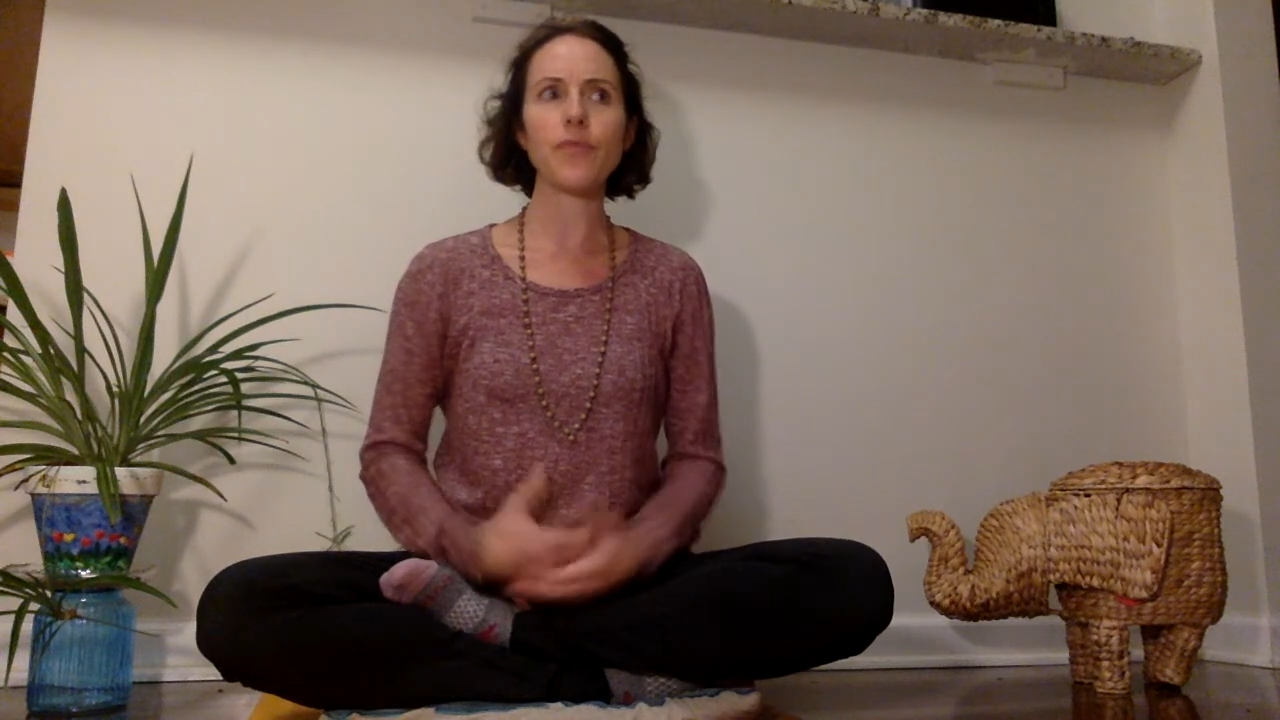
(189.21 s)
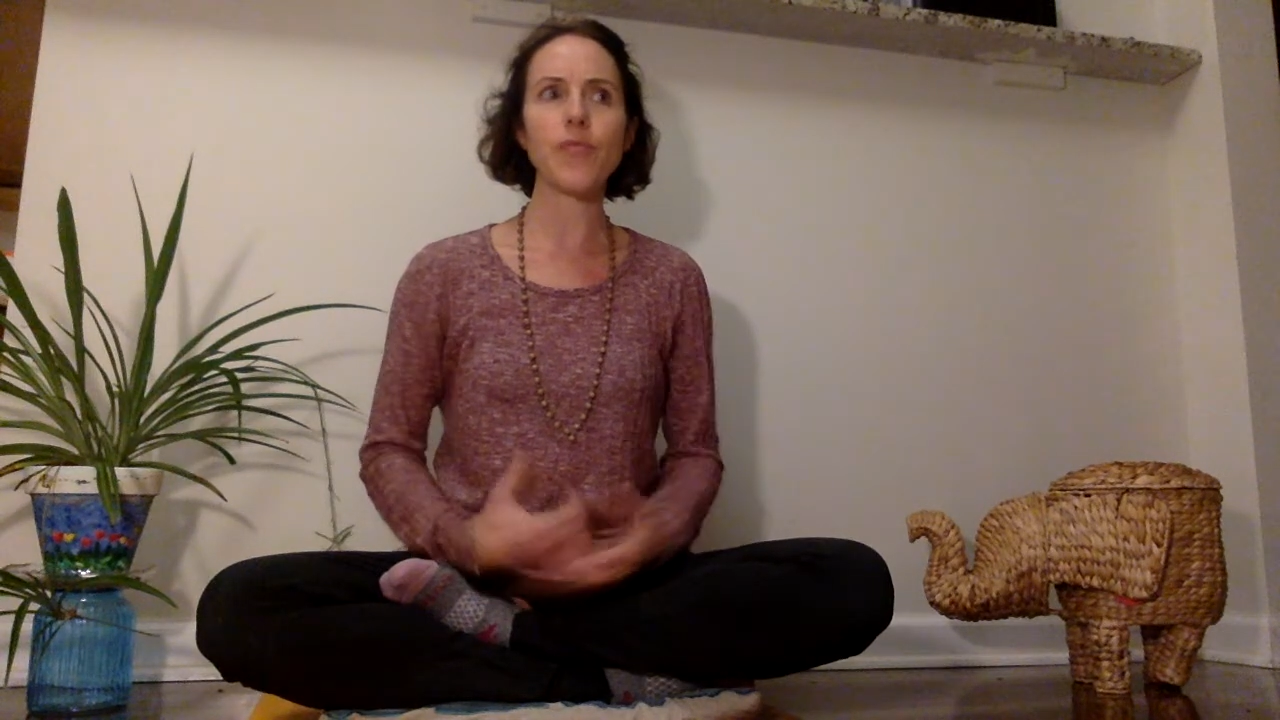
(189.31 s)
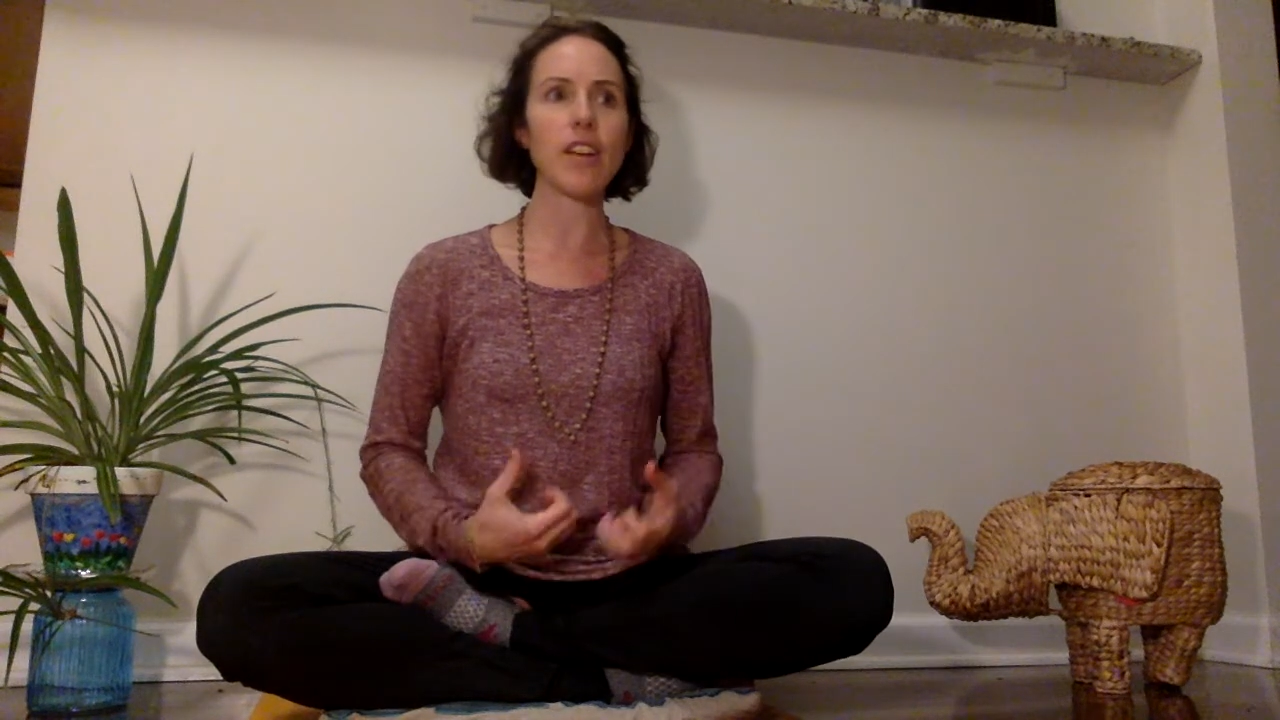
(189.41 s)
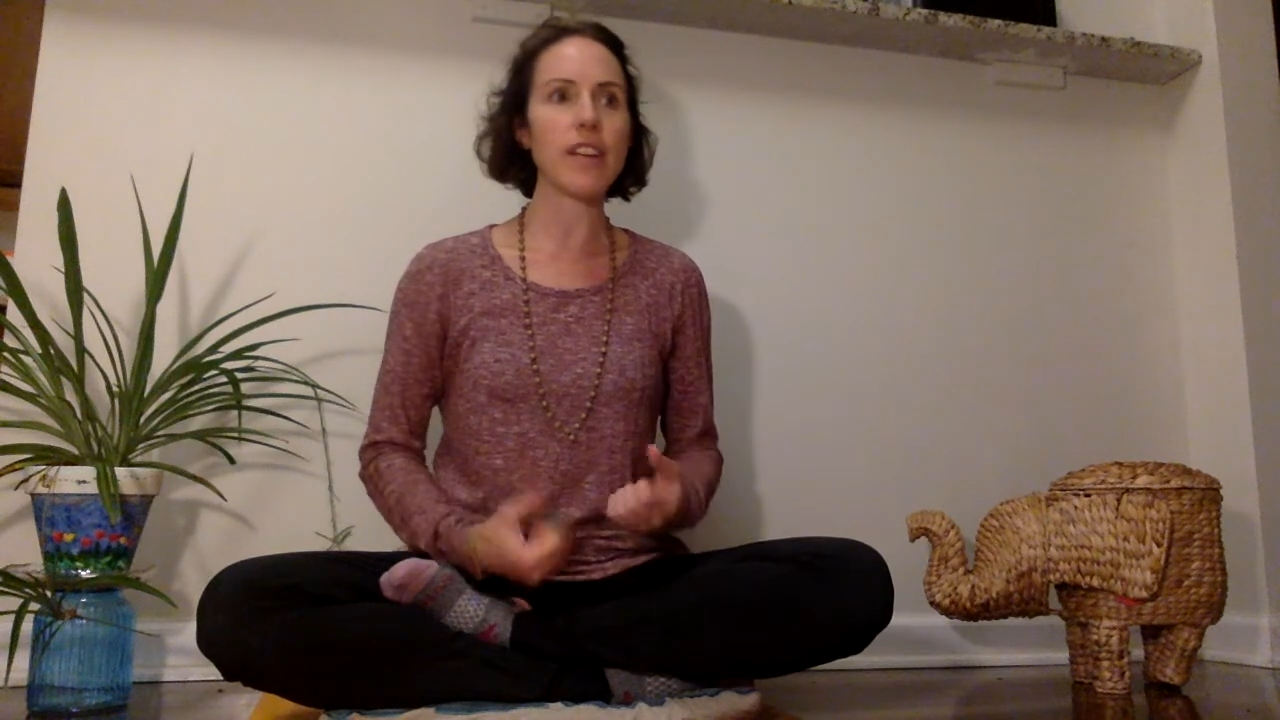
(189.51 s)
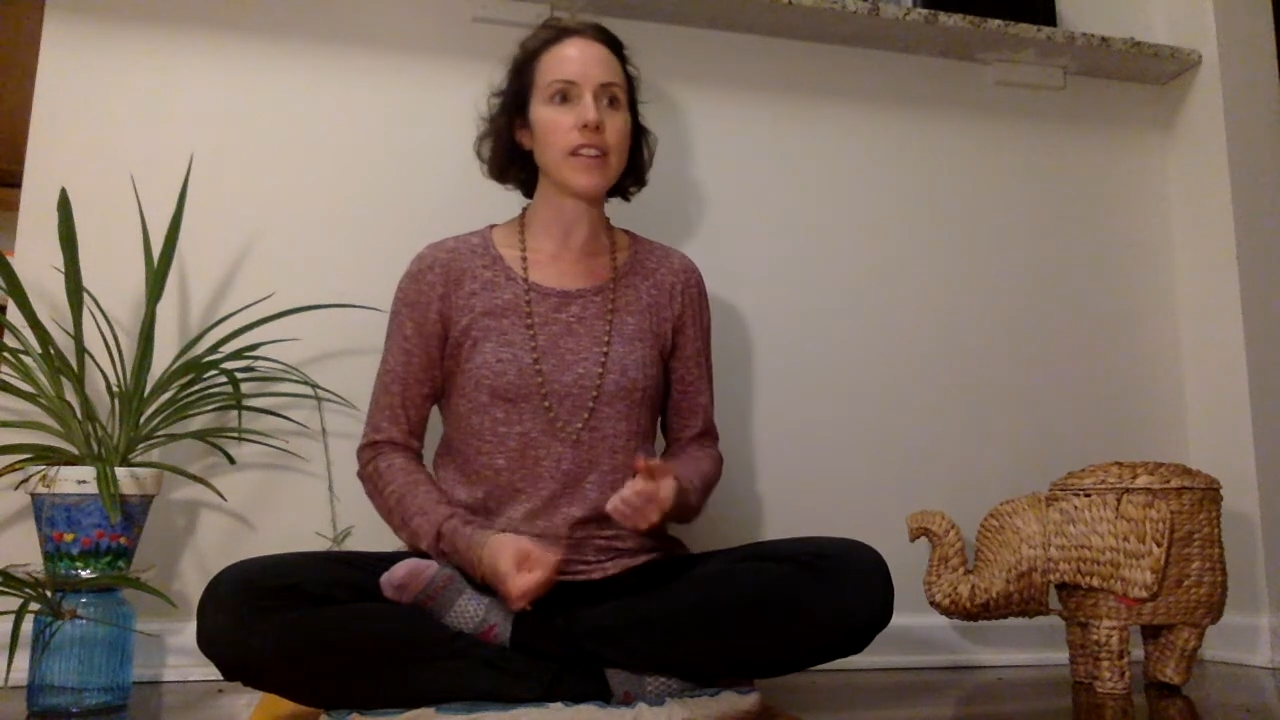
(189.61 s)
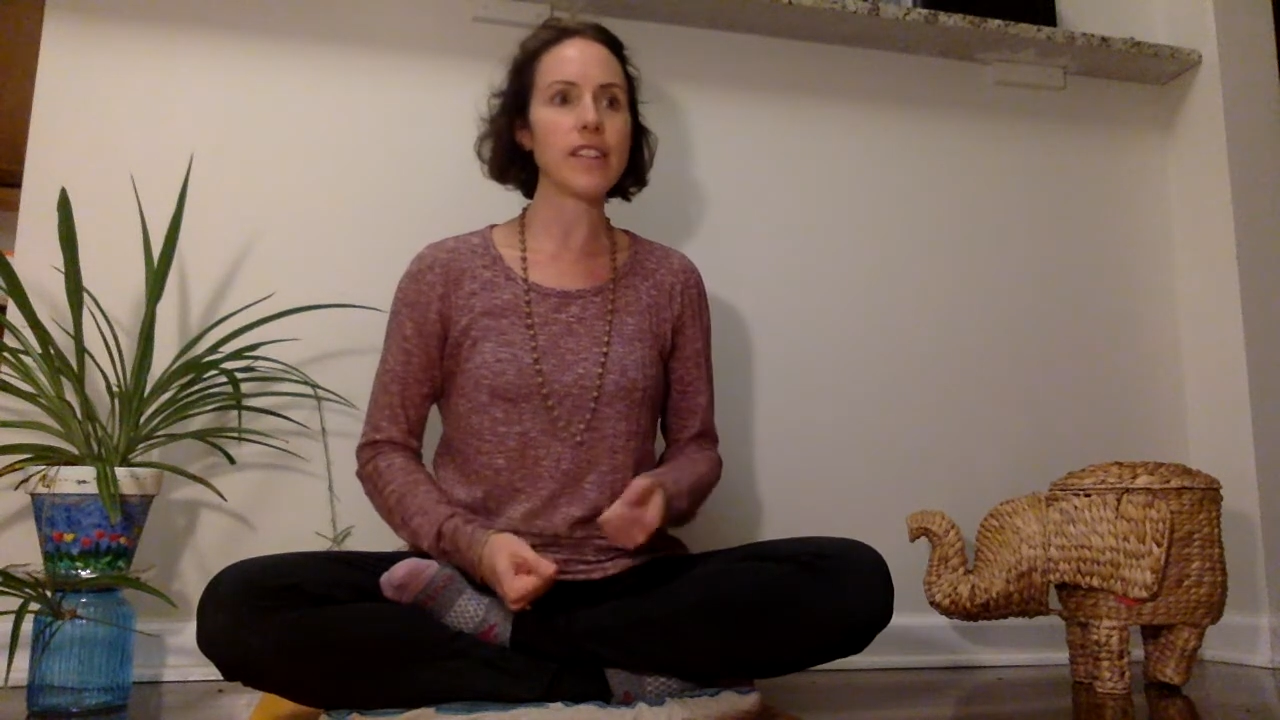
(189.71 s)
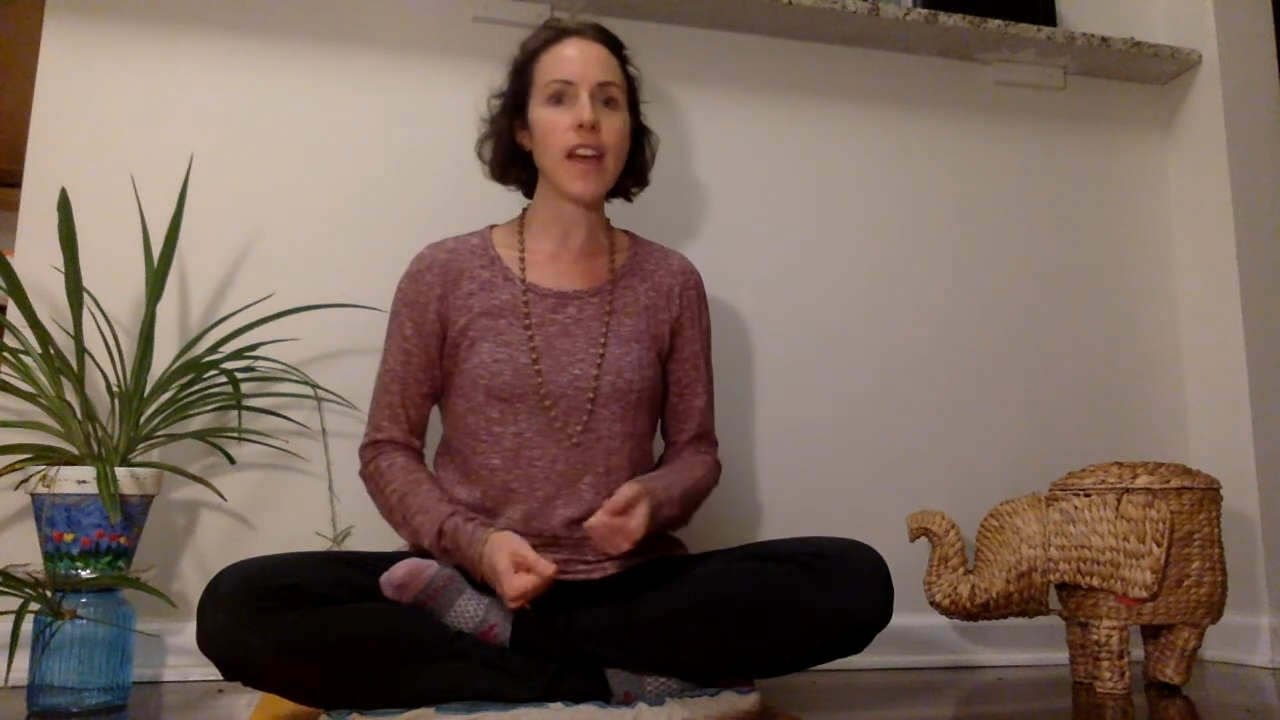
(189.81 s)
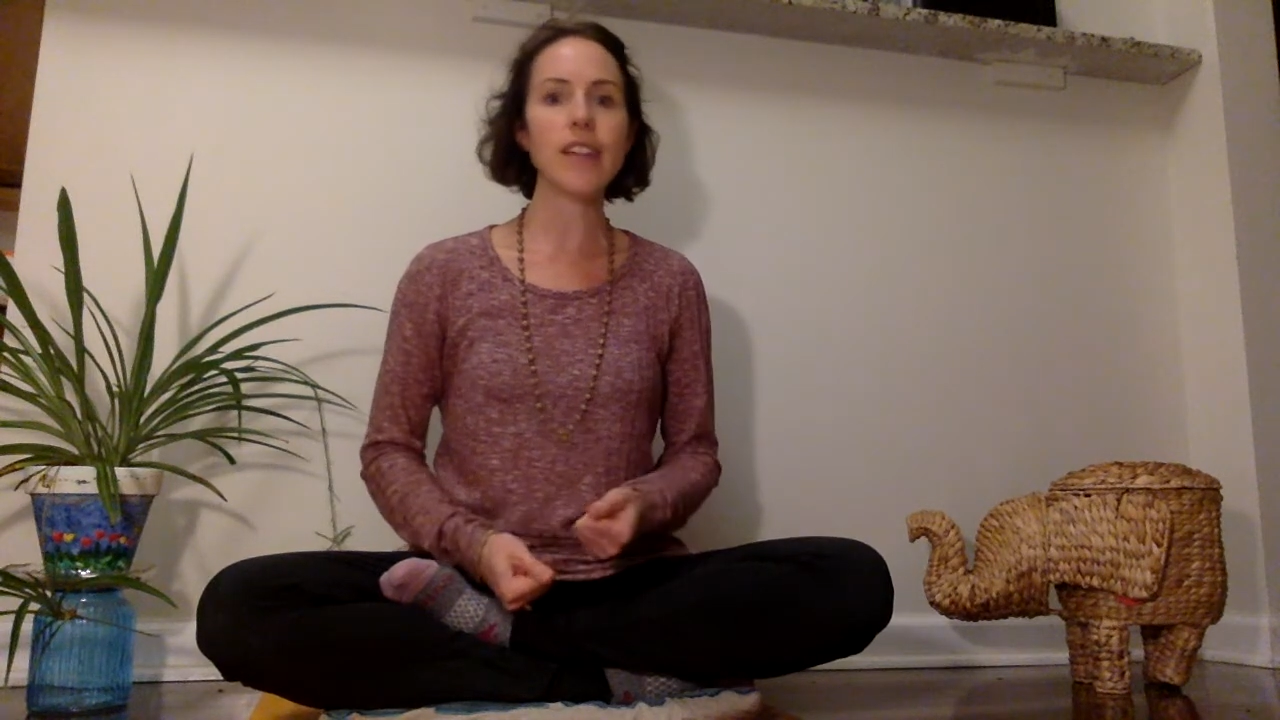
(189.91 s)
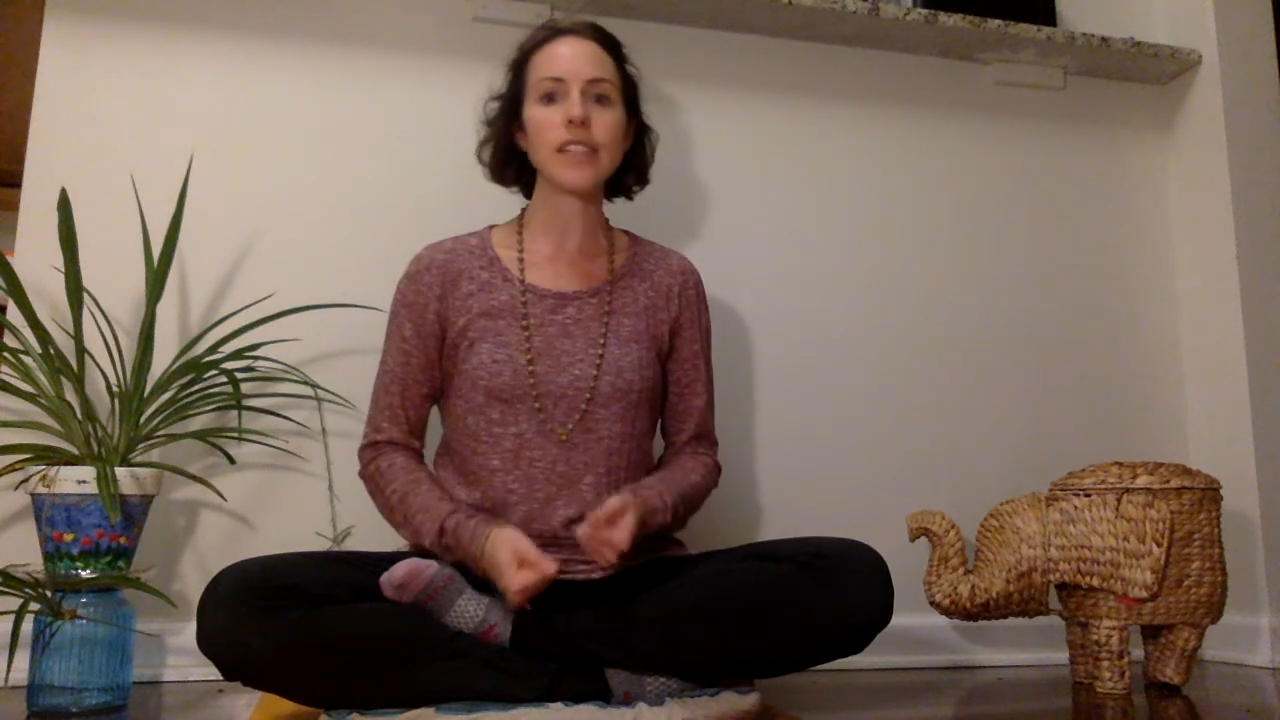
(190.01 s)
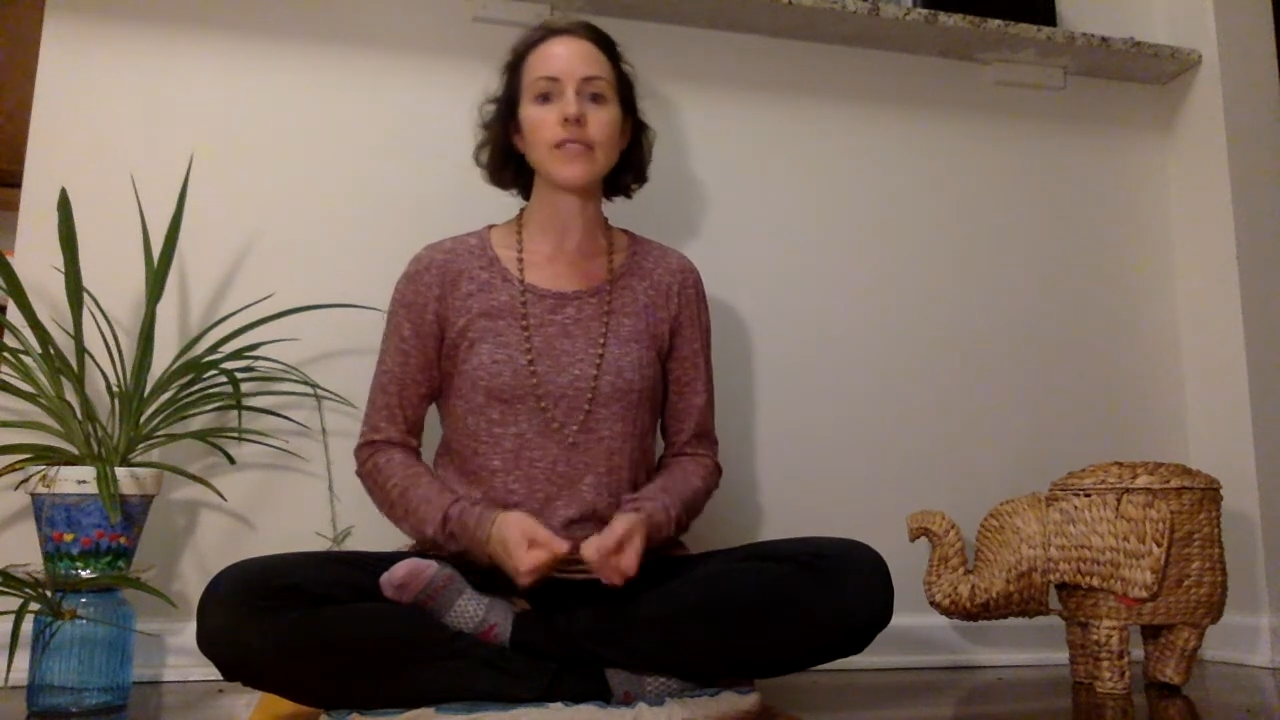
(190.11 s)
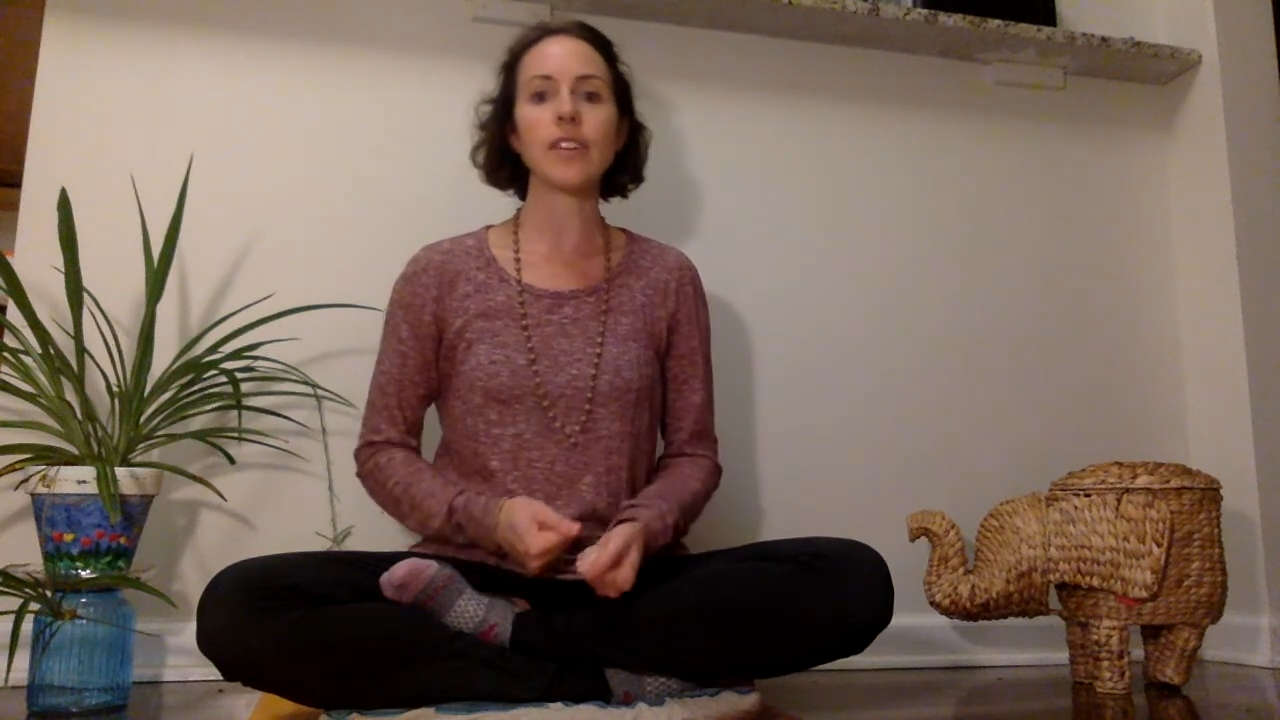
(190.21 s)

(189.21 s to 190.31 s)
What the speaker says: very tense,